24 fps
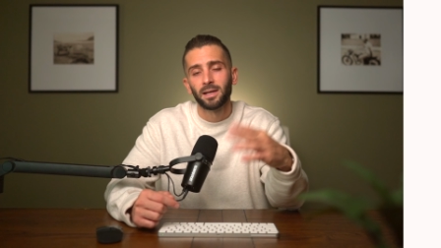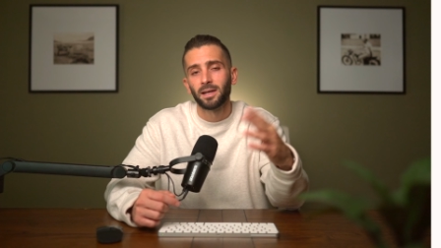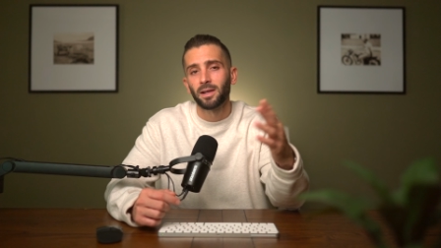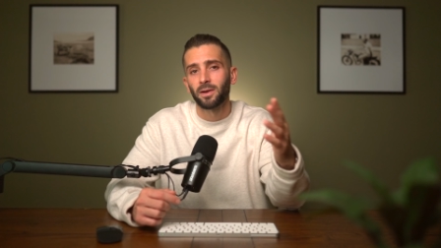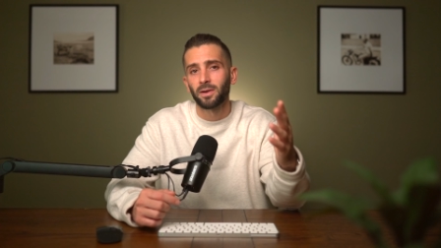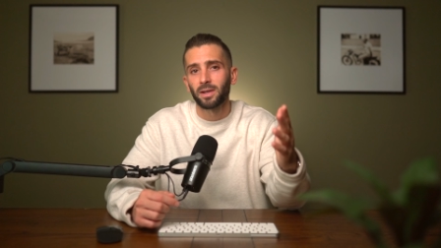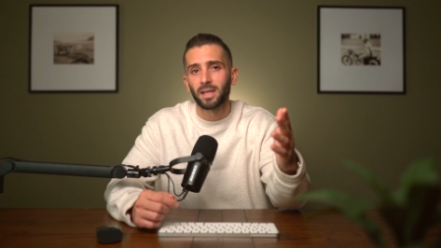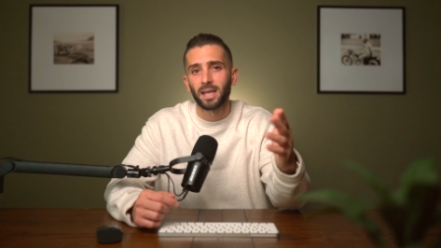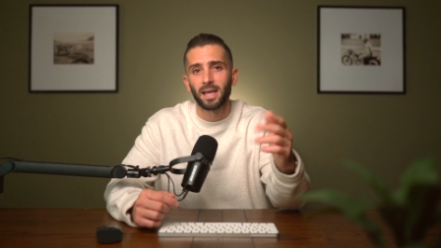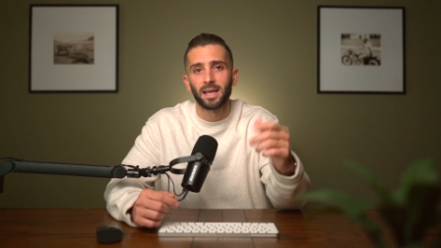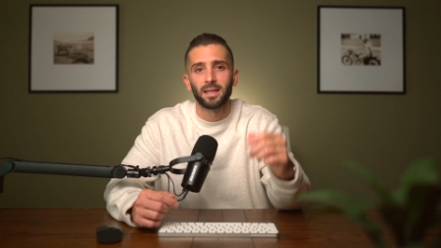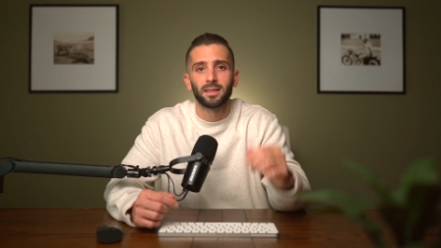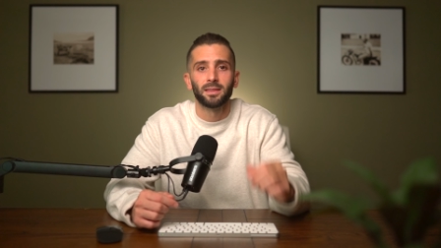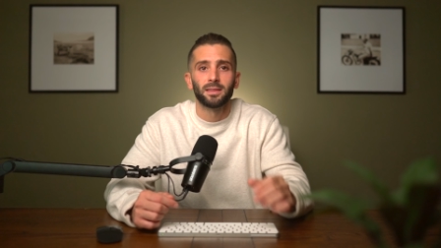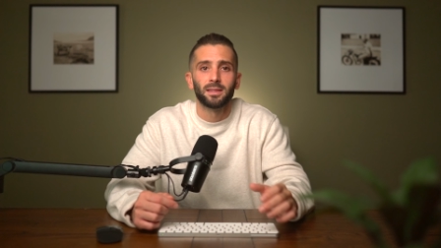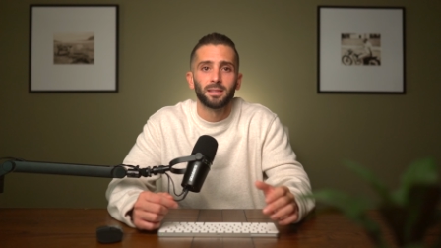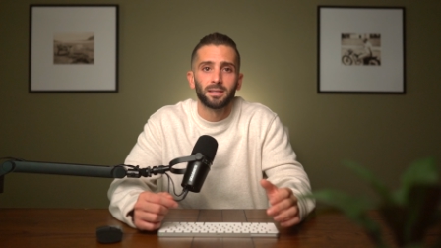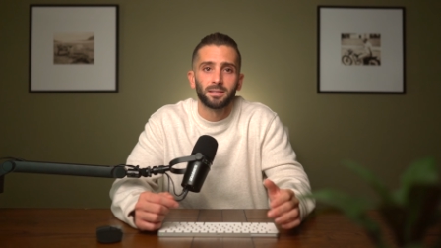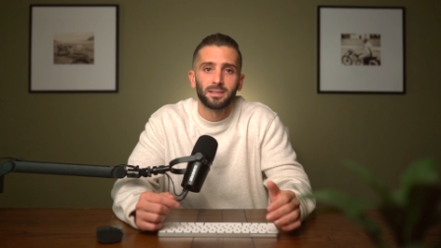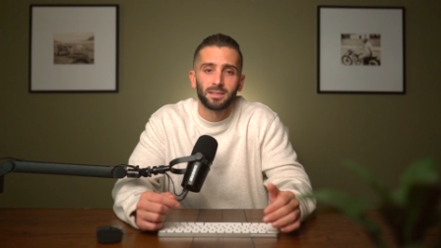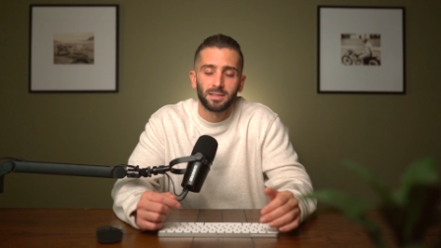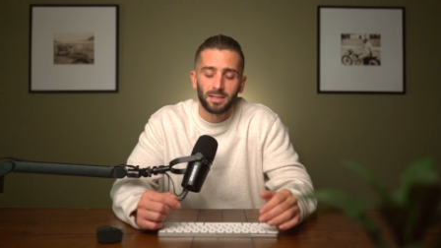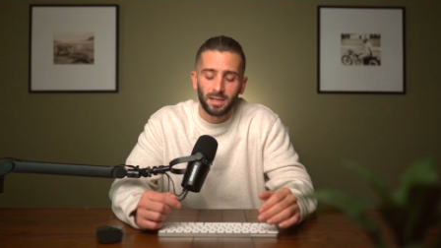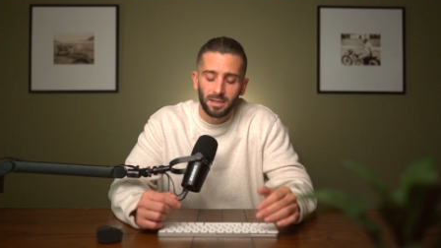Now again,
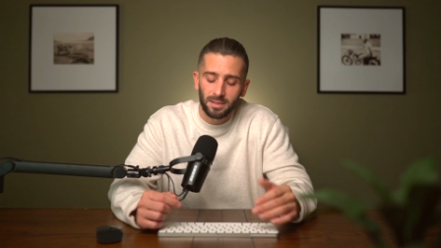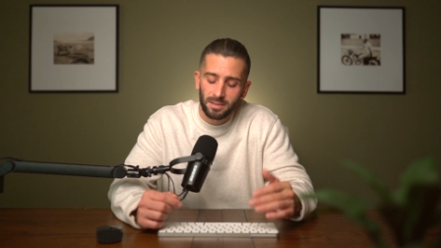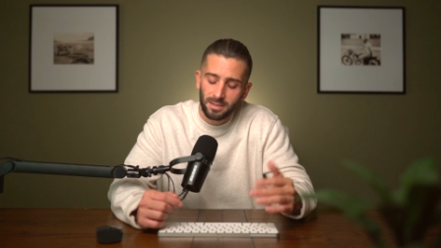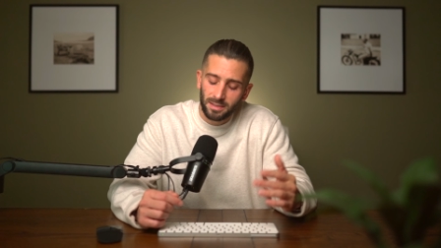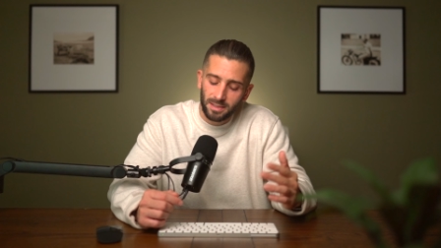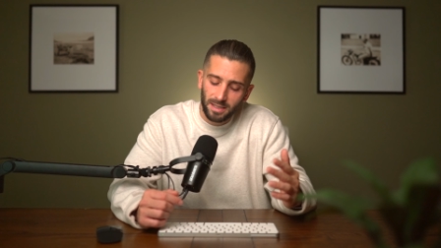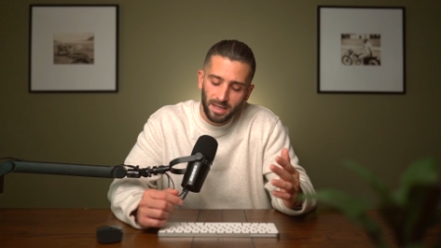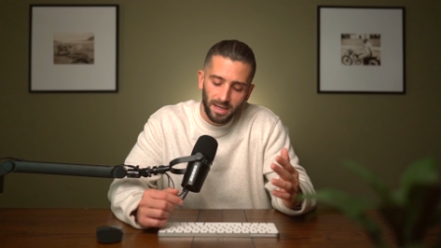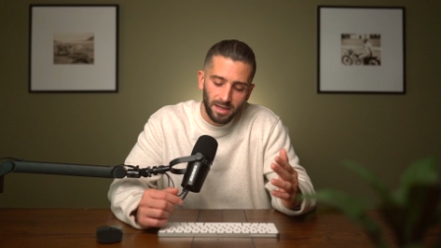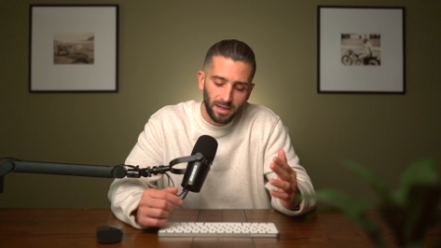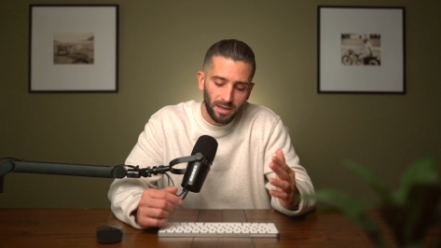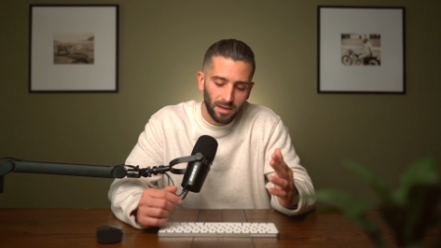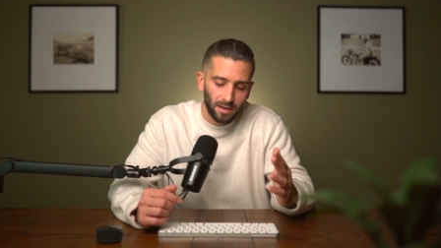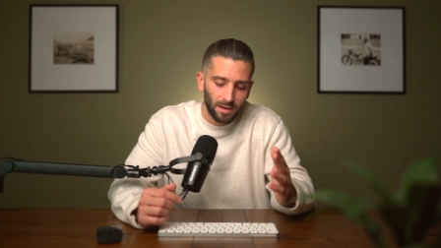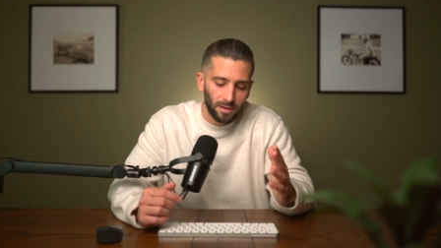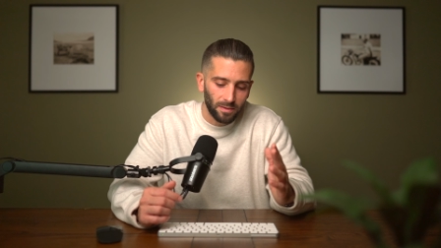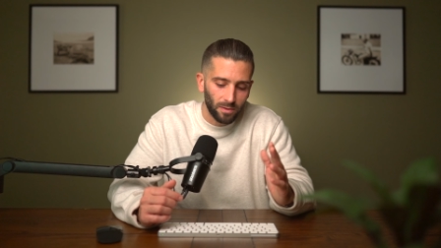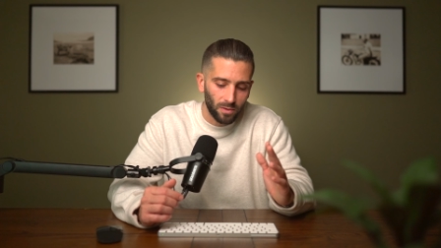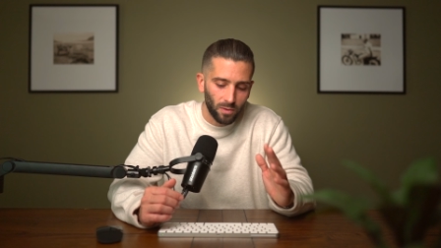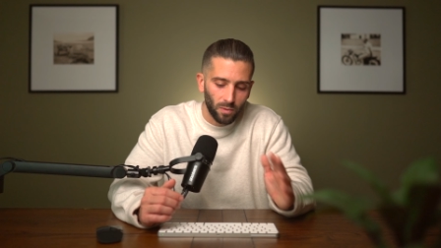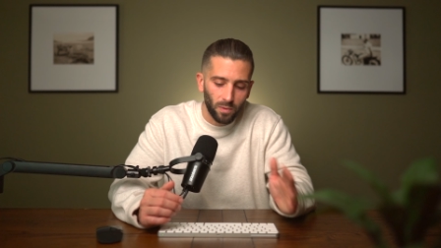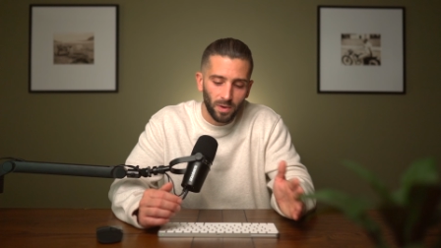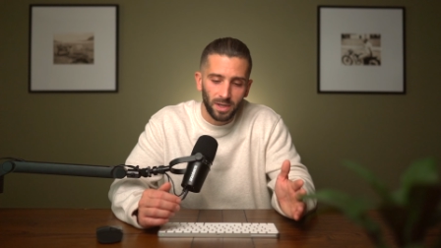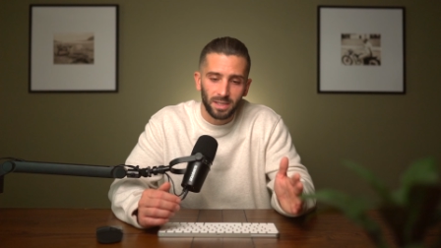this does take
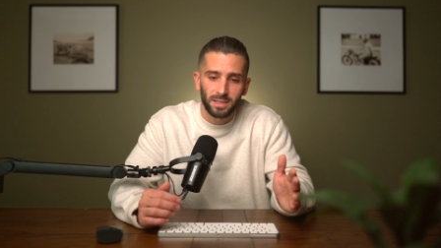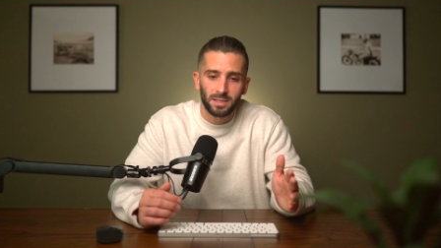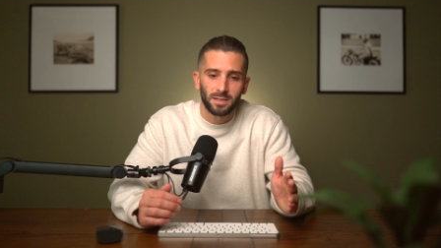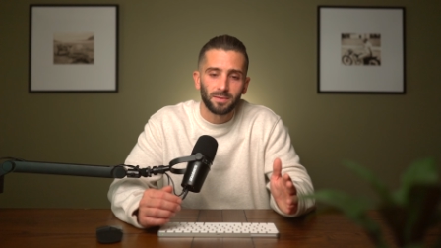quite